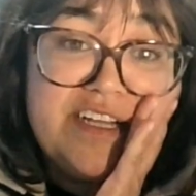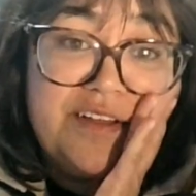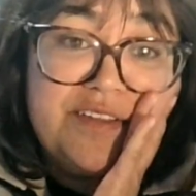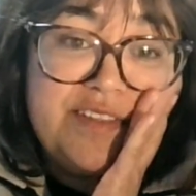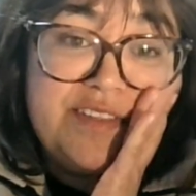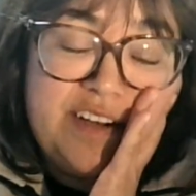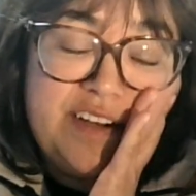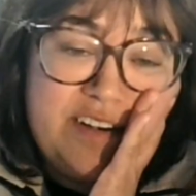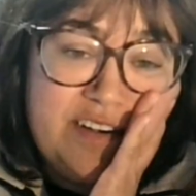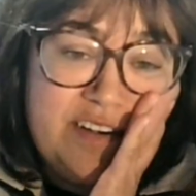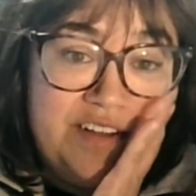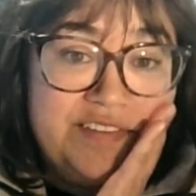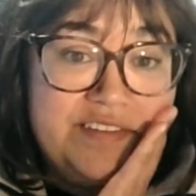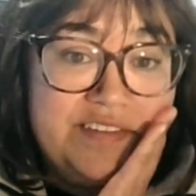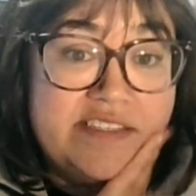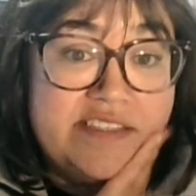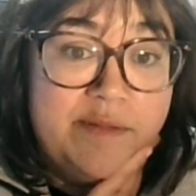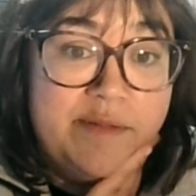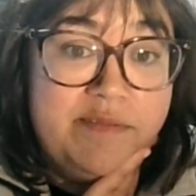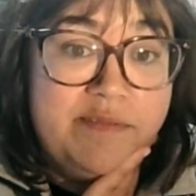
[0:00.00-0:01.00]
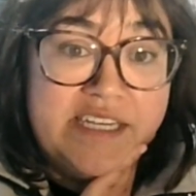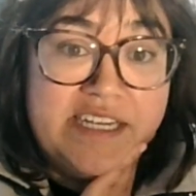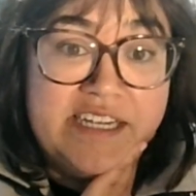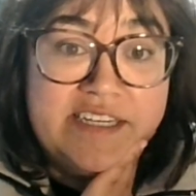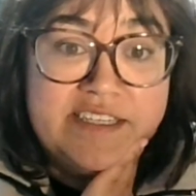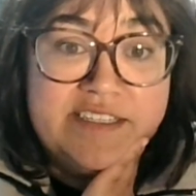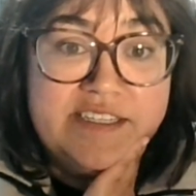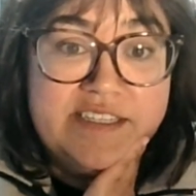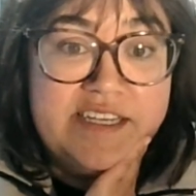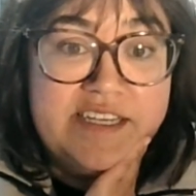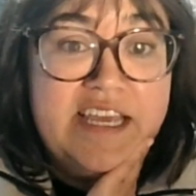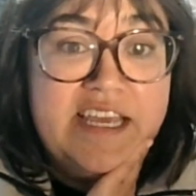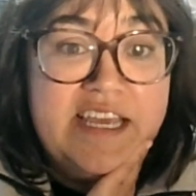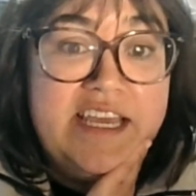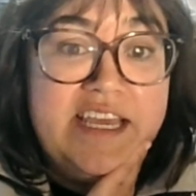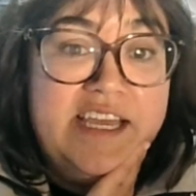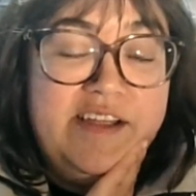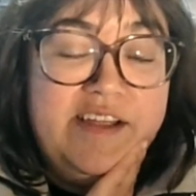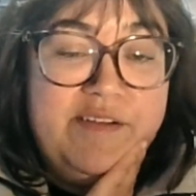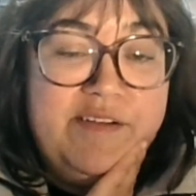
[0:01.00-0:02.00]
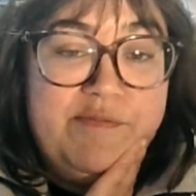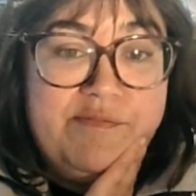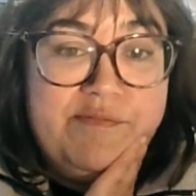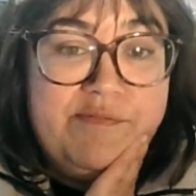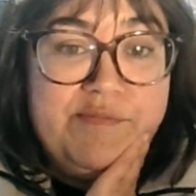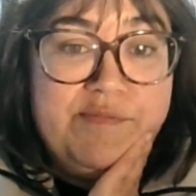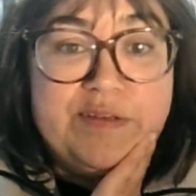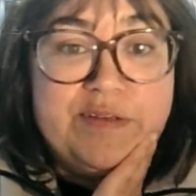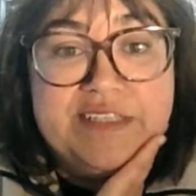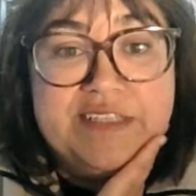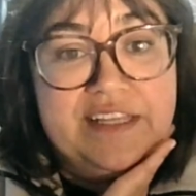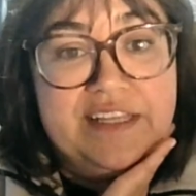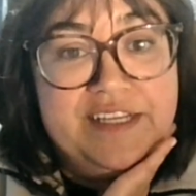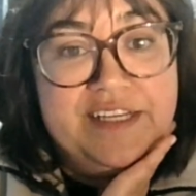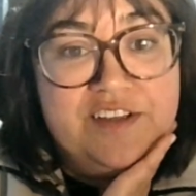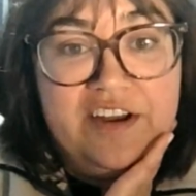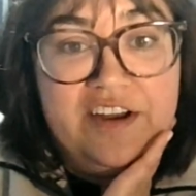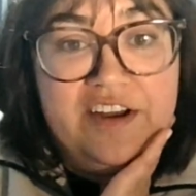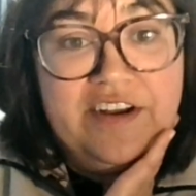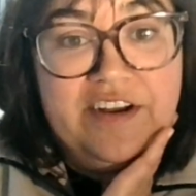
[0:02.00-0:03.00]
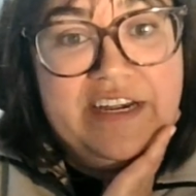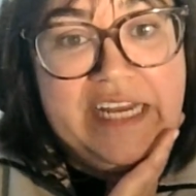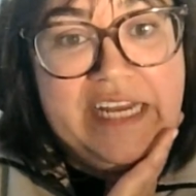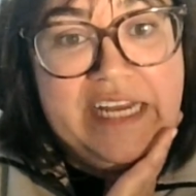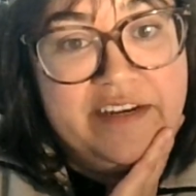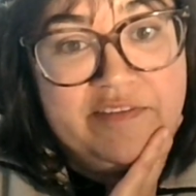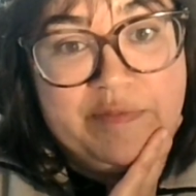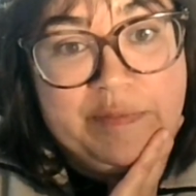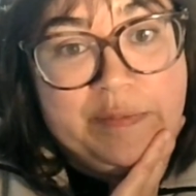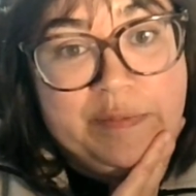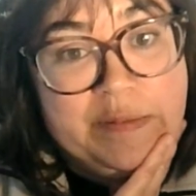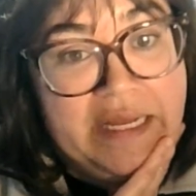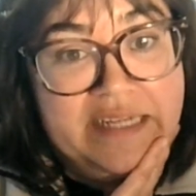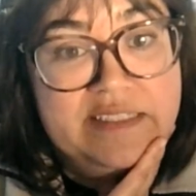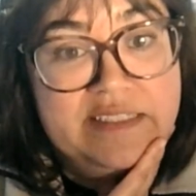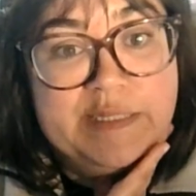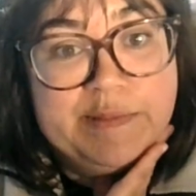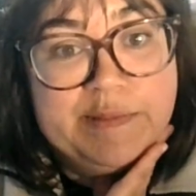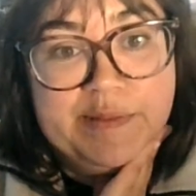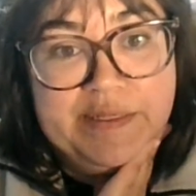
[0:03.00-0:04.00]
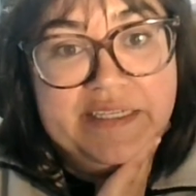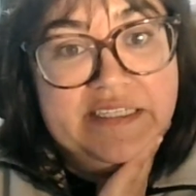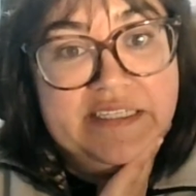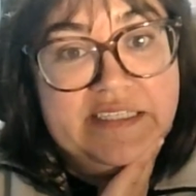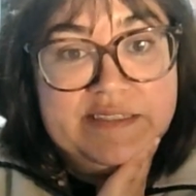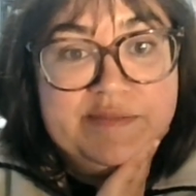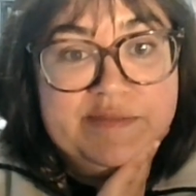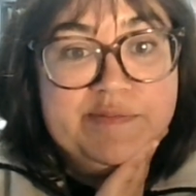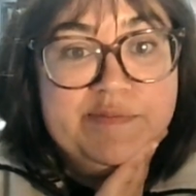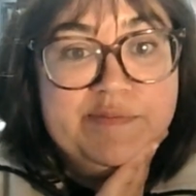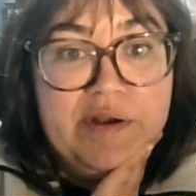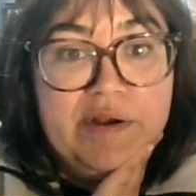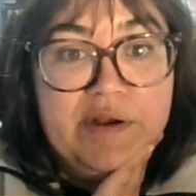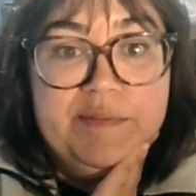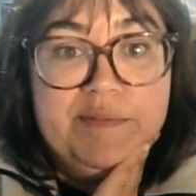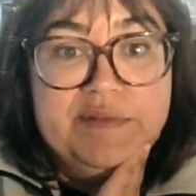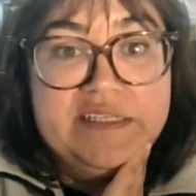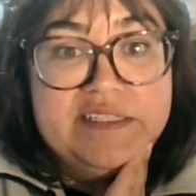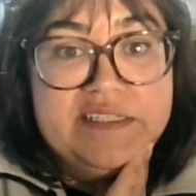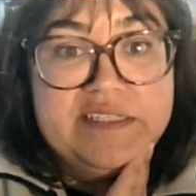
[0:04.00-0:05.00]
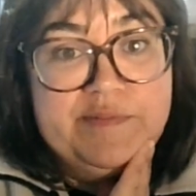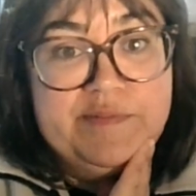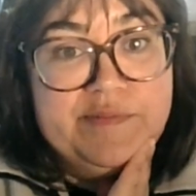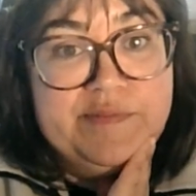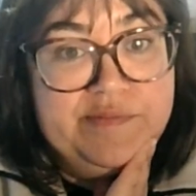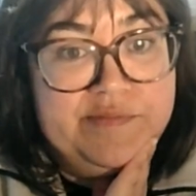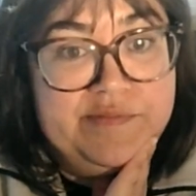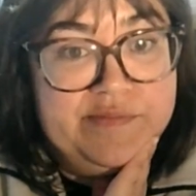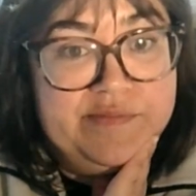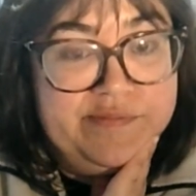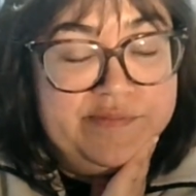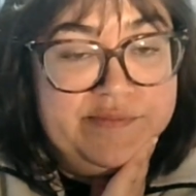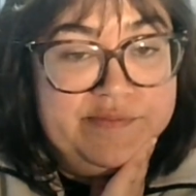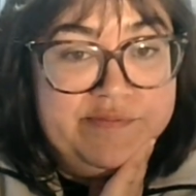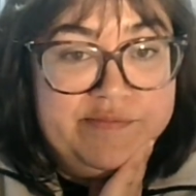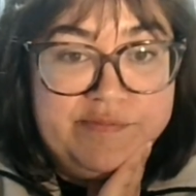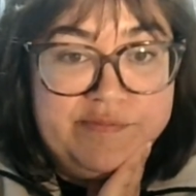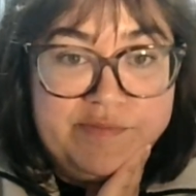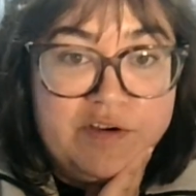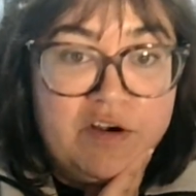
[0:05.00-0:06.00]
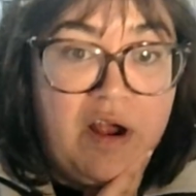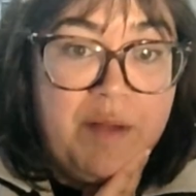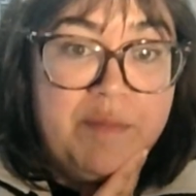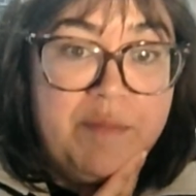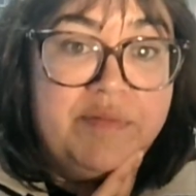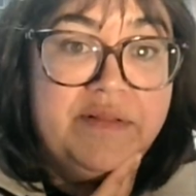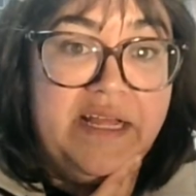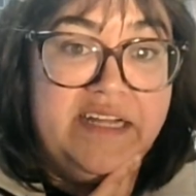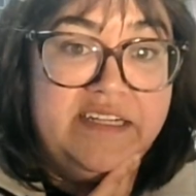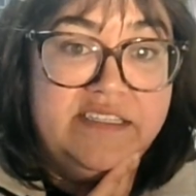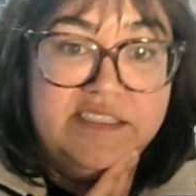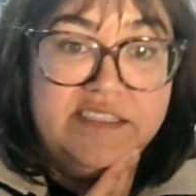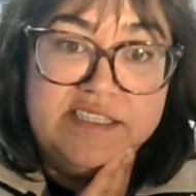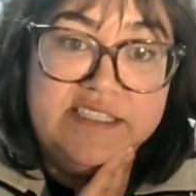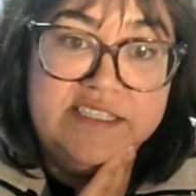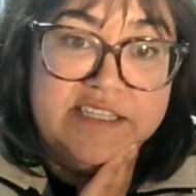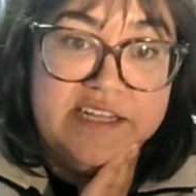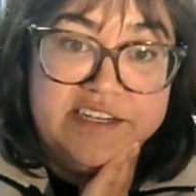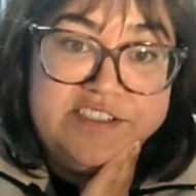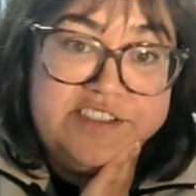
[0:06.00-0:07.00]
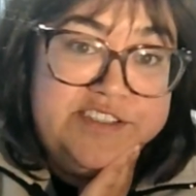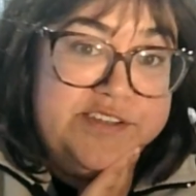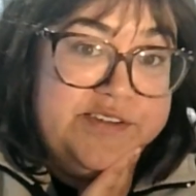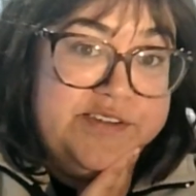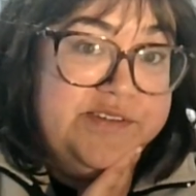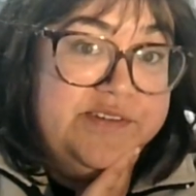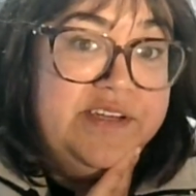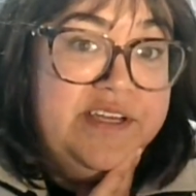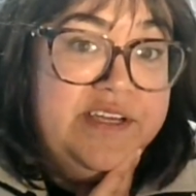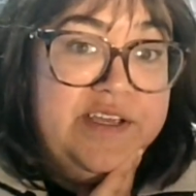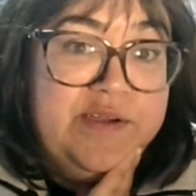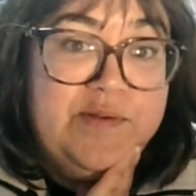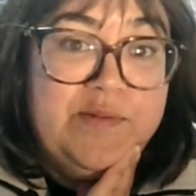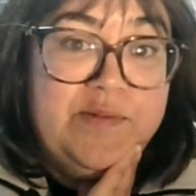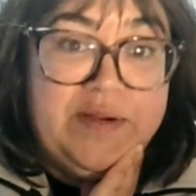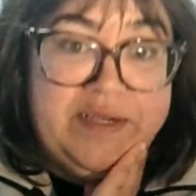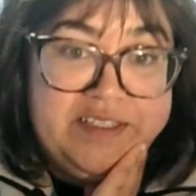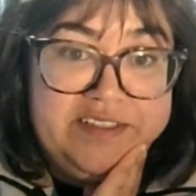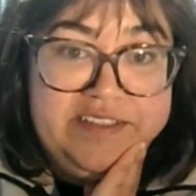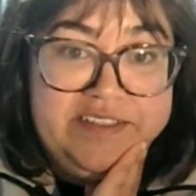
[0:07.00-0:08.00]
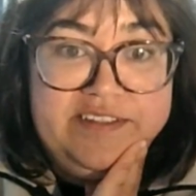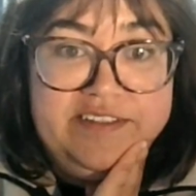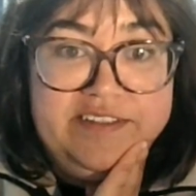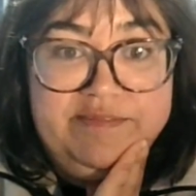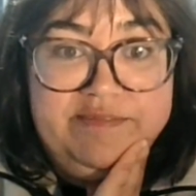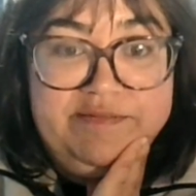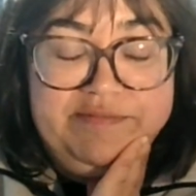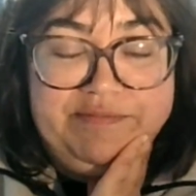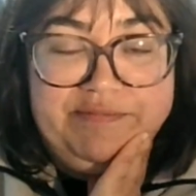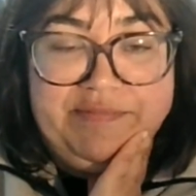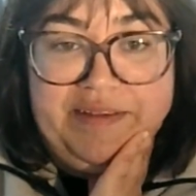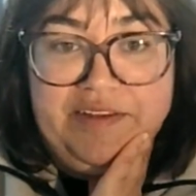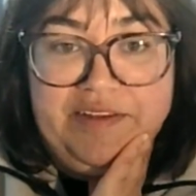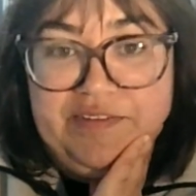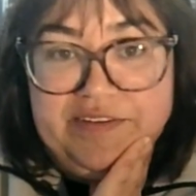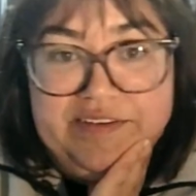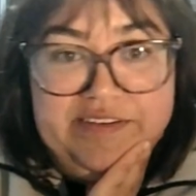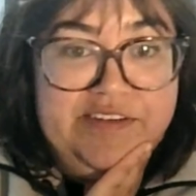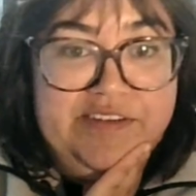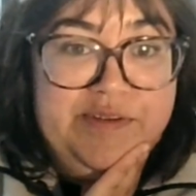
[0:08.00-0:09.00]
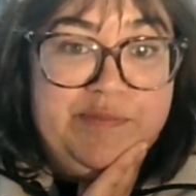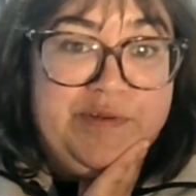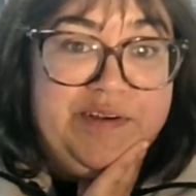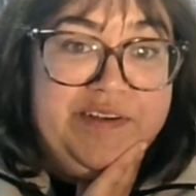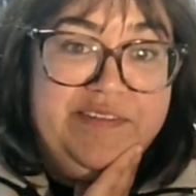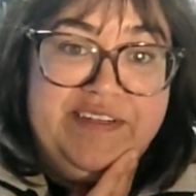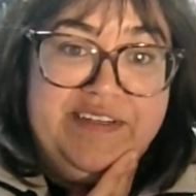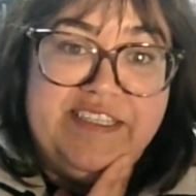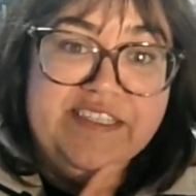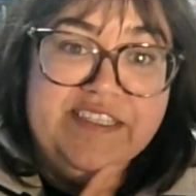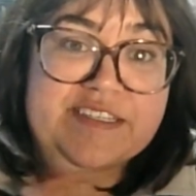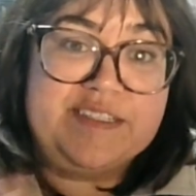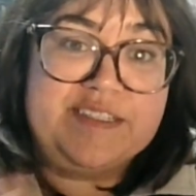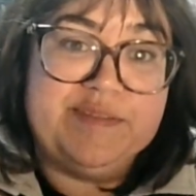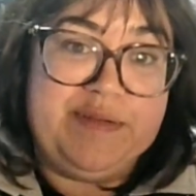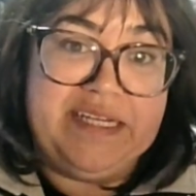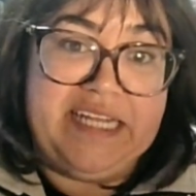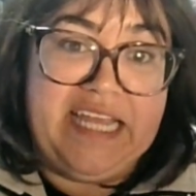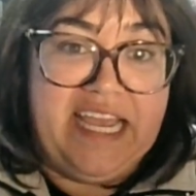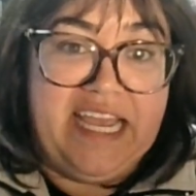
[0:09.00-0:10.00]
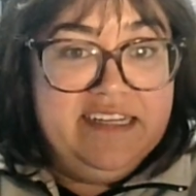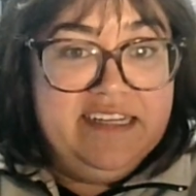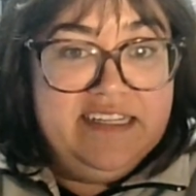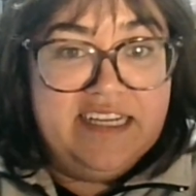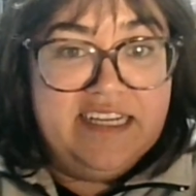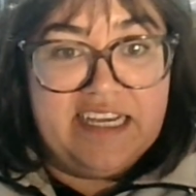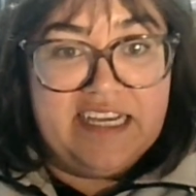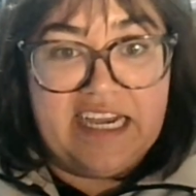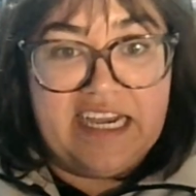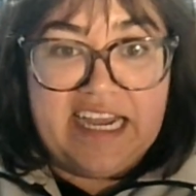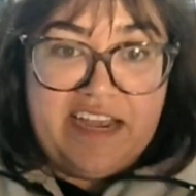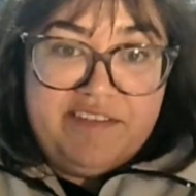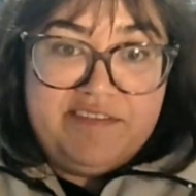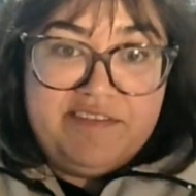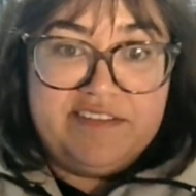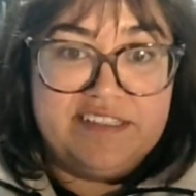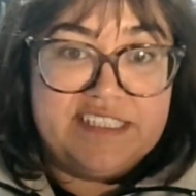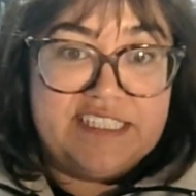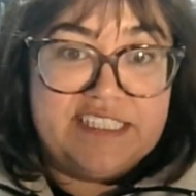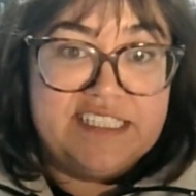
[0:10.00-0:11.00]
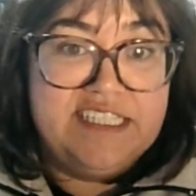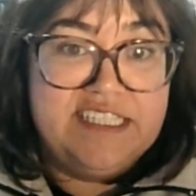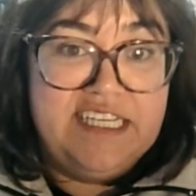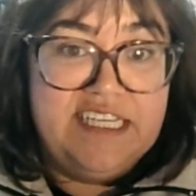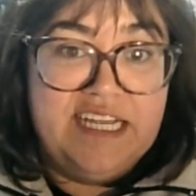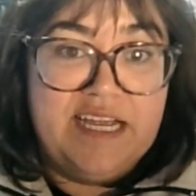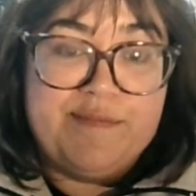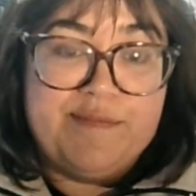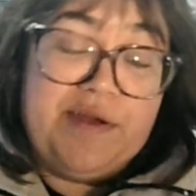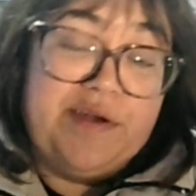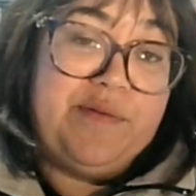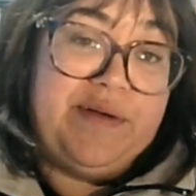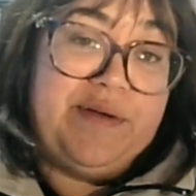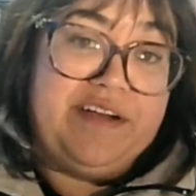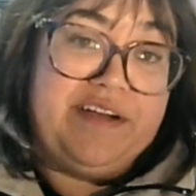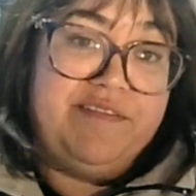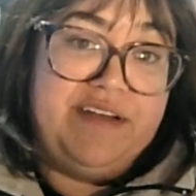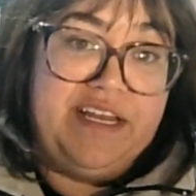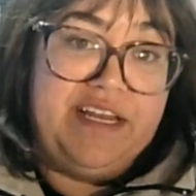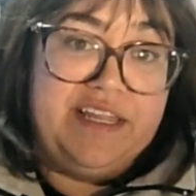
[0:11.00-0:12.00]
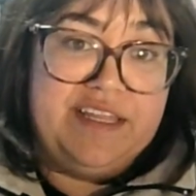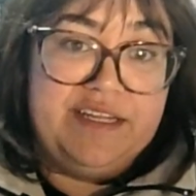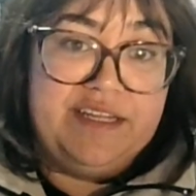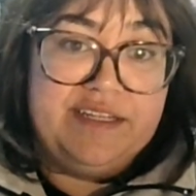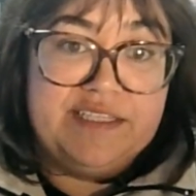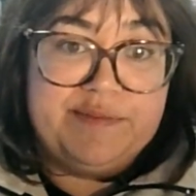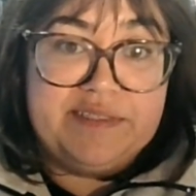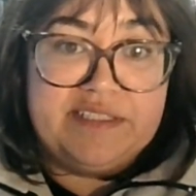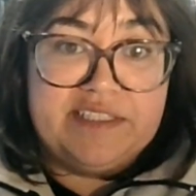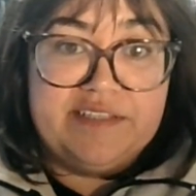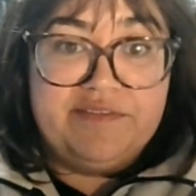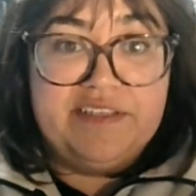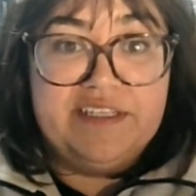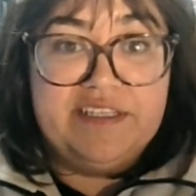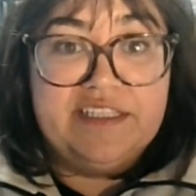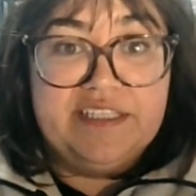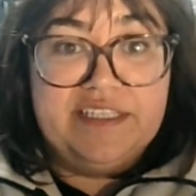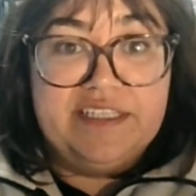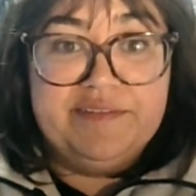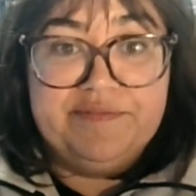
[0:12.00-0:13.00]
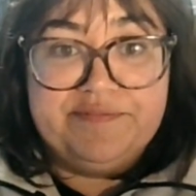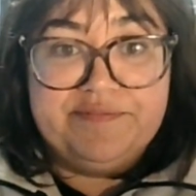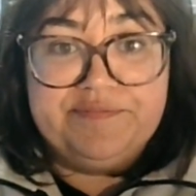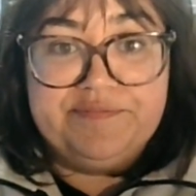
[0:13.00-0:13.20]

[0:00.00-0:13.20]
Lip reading: out there on the subject, most likely not on native plants, but probably some crop plants and such. So you could do more research, but yeah, not aware of anything specifically.